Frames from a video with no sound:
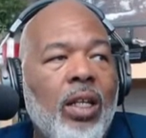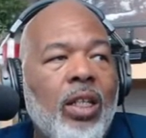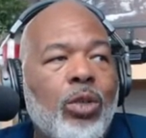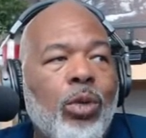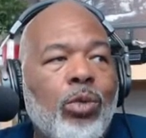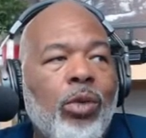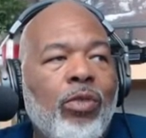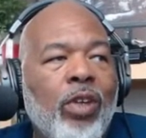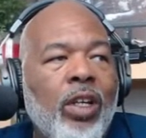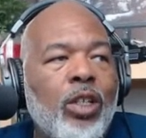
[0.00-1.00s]
This was
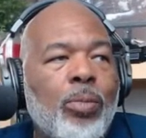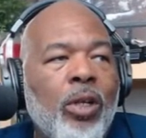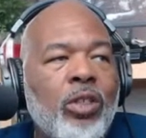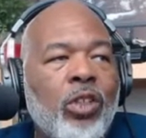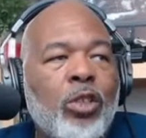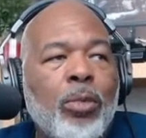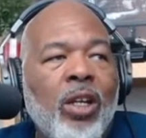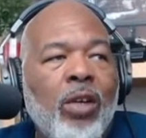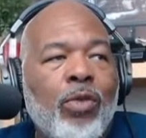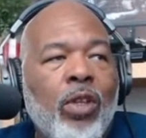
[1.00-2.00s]
revenge, Buzzer explained,